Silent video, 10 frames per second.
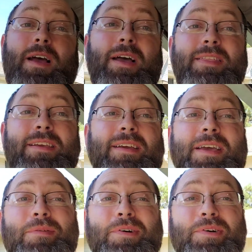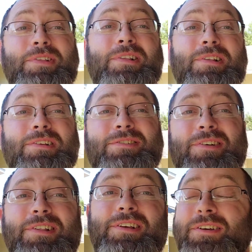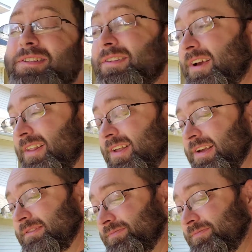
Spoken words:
I think it came out good. Looks really good. I like it.